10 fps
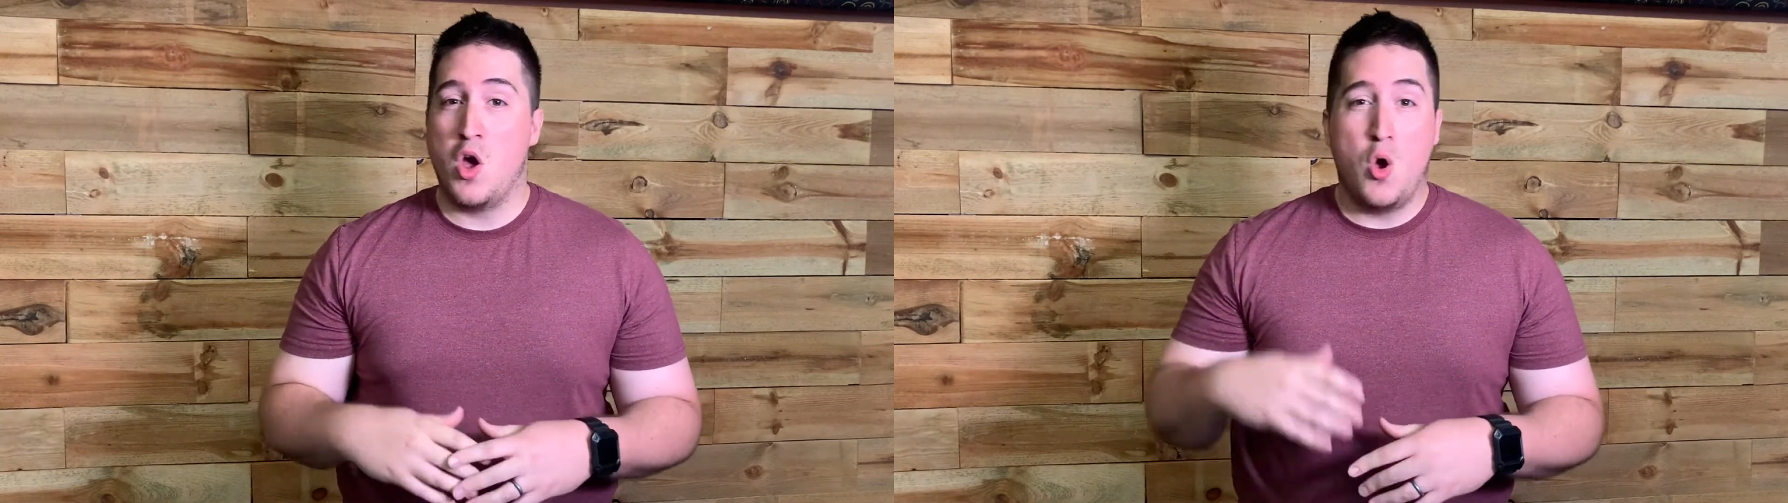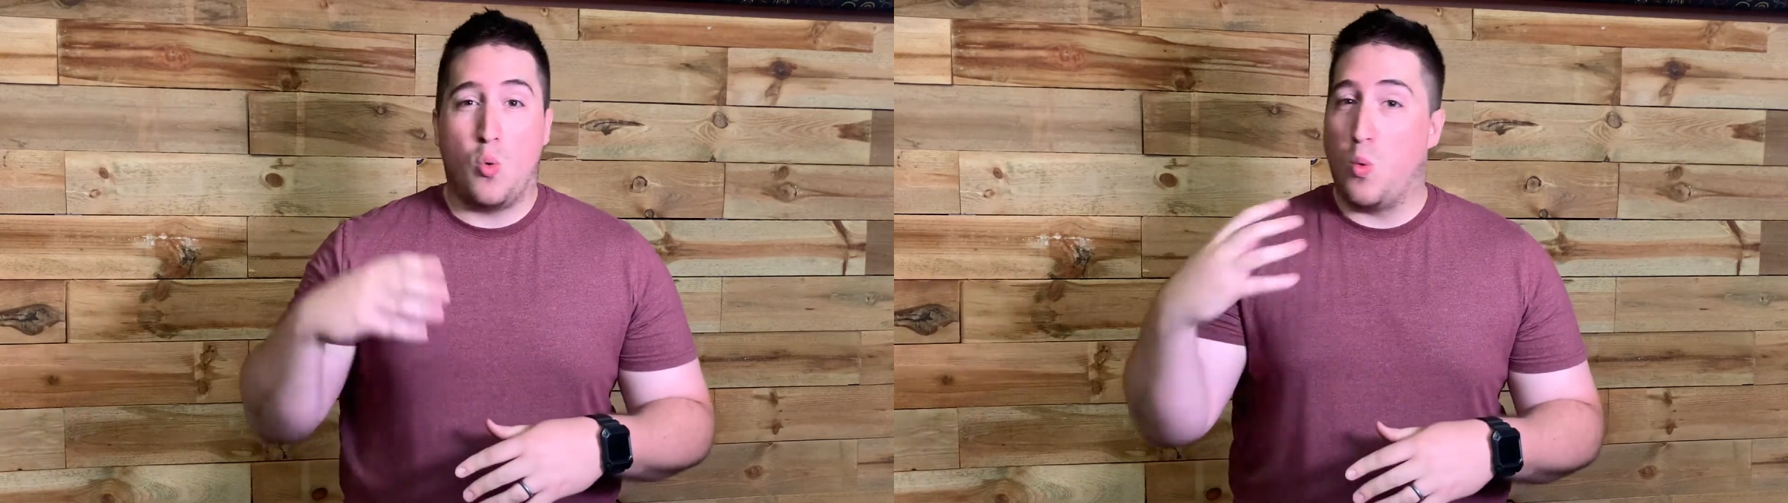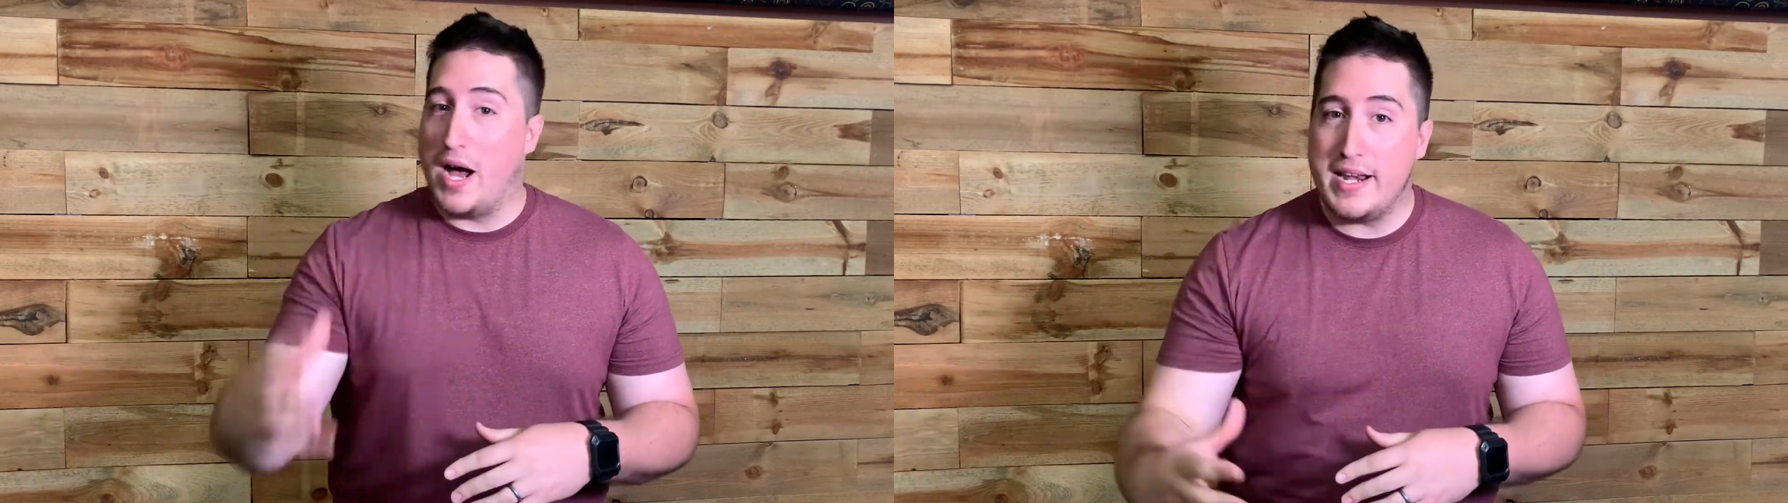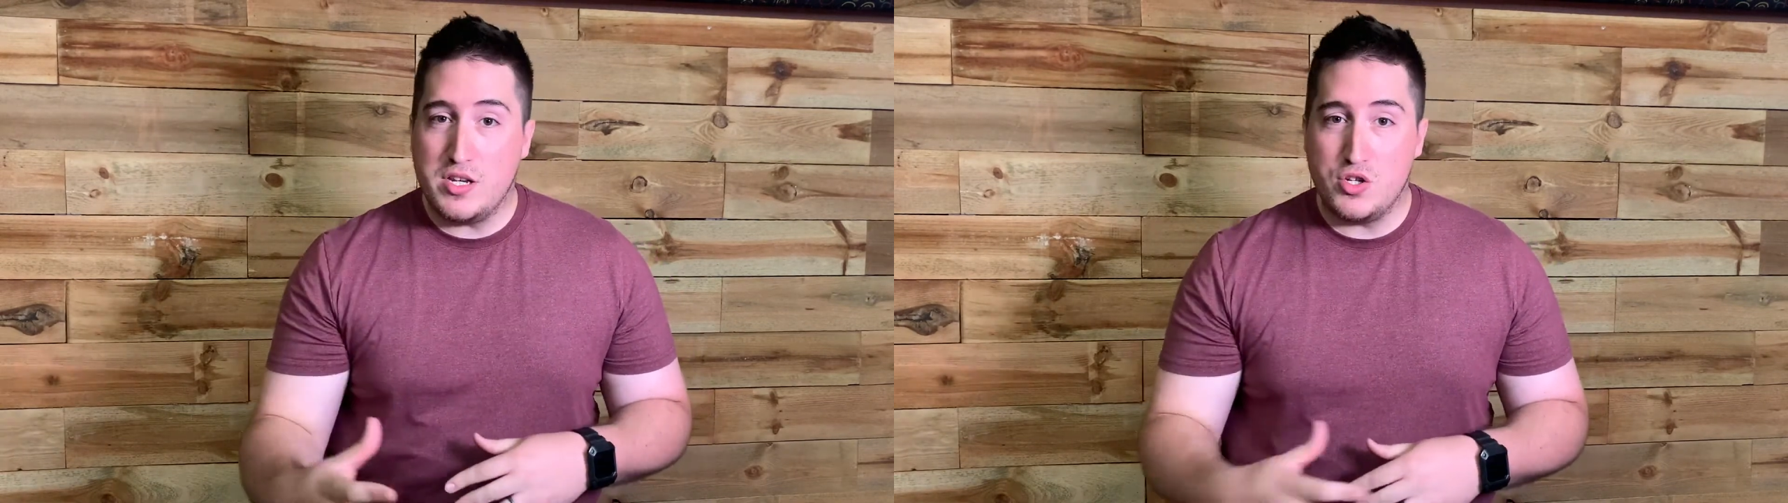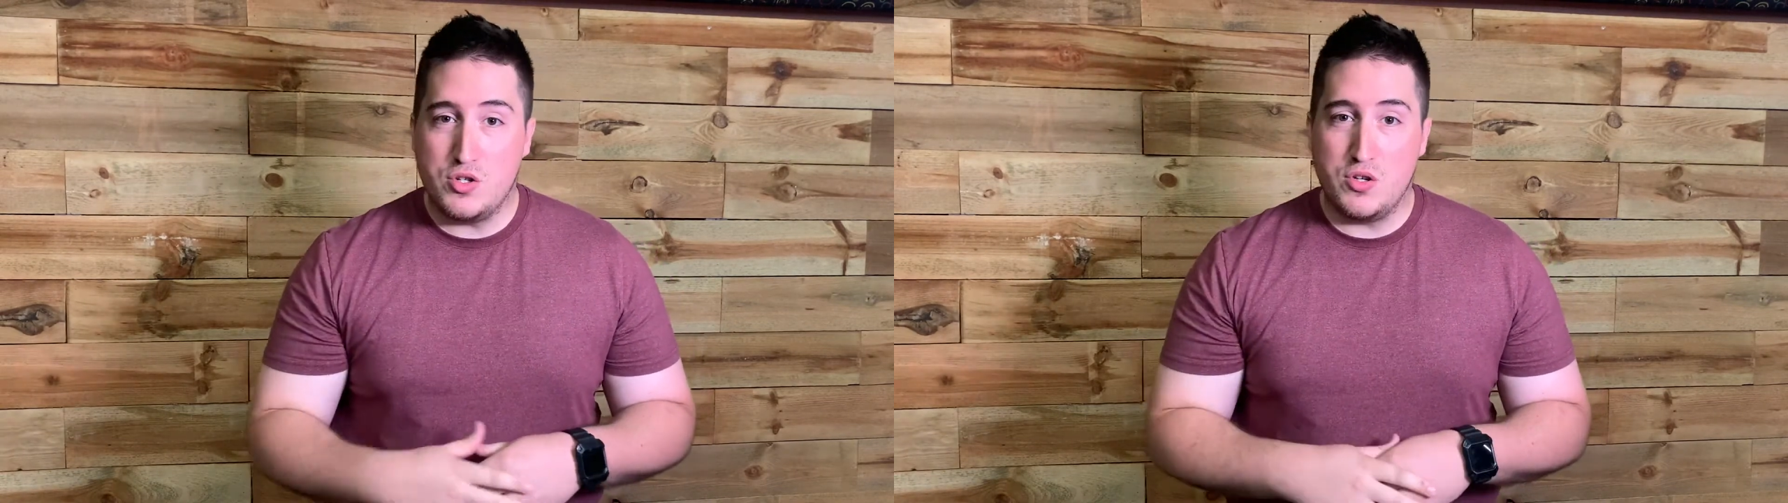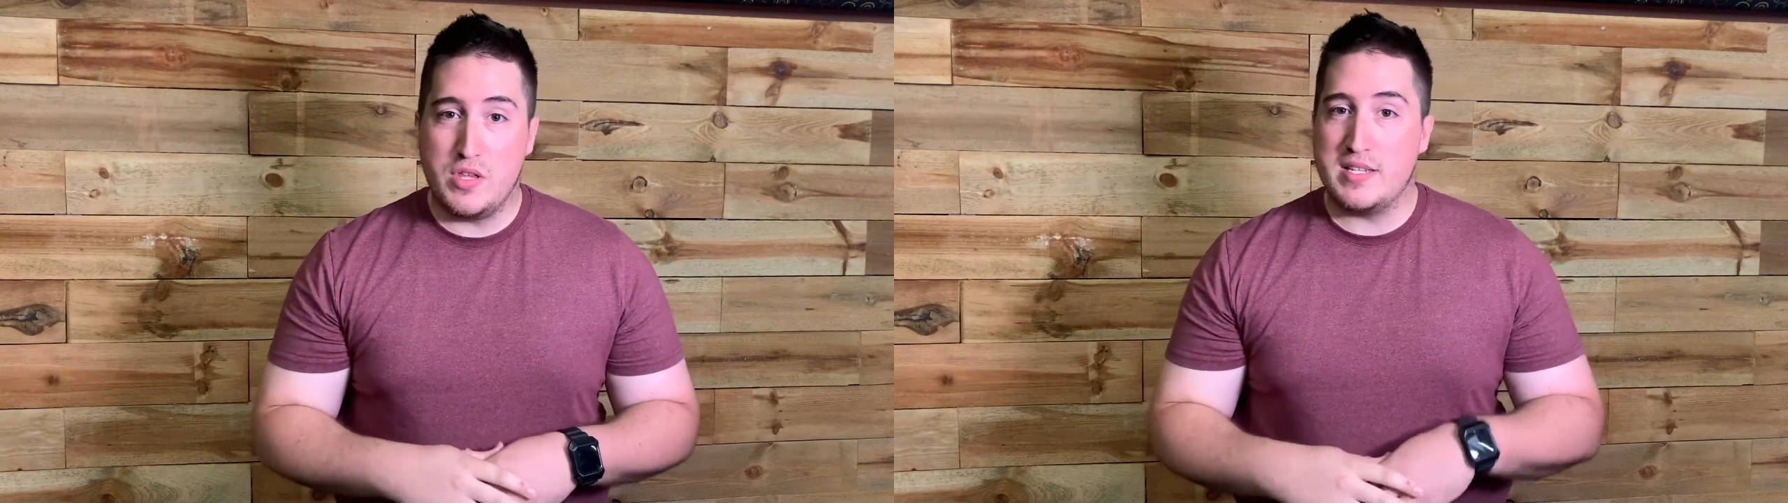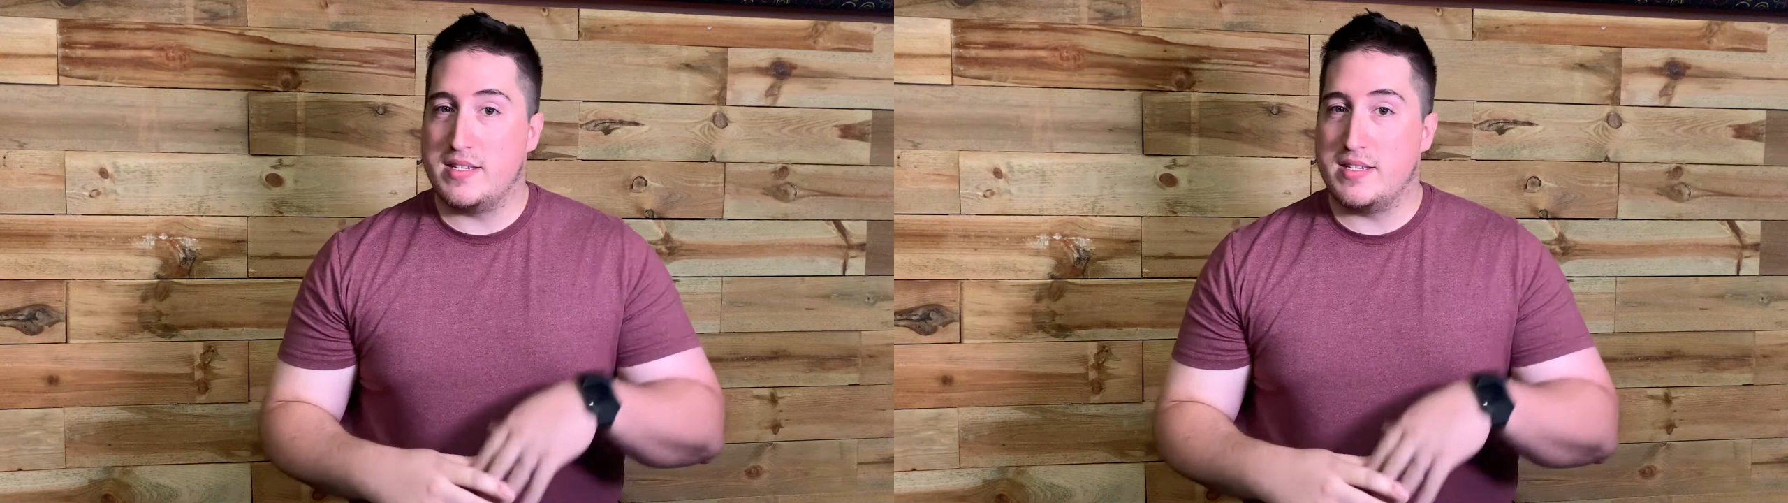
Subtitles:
why did you do this?